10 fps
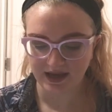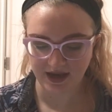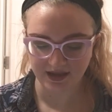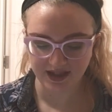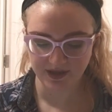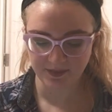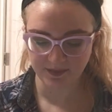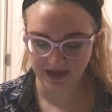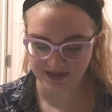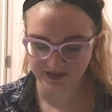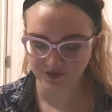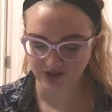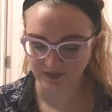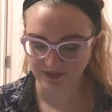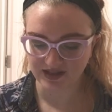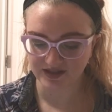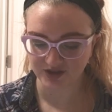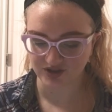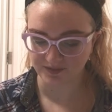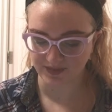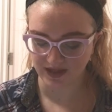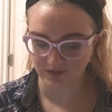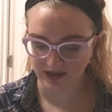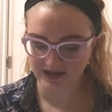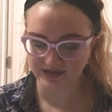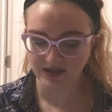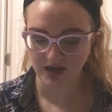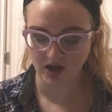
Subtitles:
and limit passive treatment such as bed rest,